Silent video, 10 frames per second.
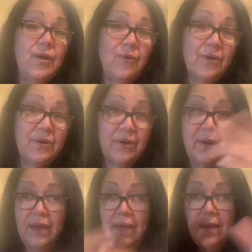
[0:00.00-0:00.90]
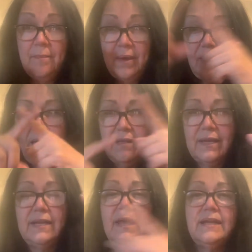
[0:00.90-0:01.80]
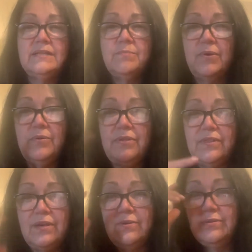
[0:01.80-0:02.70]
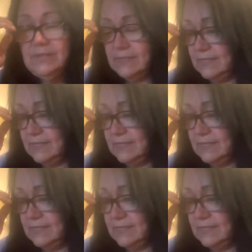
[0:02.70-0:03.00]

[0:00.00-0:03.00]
order, but I'll connect both of those